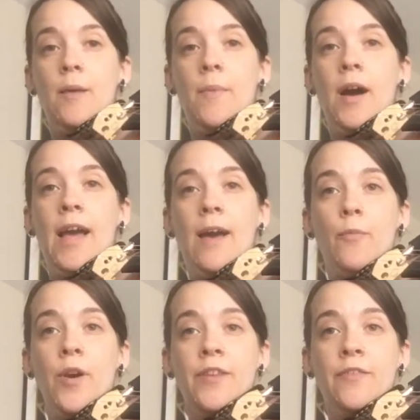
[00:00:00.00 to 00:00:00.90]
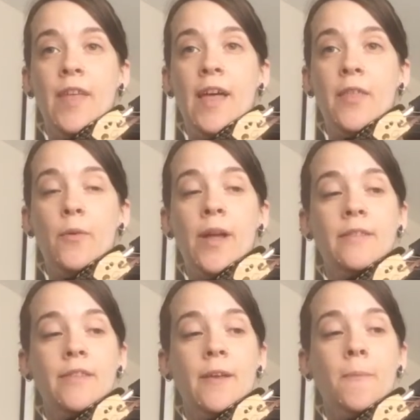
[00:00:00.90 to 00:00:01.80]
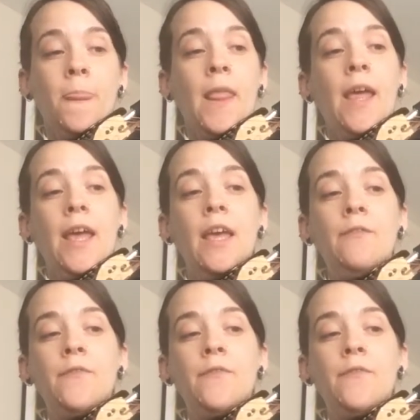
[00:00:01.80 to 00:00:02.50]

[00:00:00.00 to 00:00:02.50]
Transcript: I had words for that went, if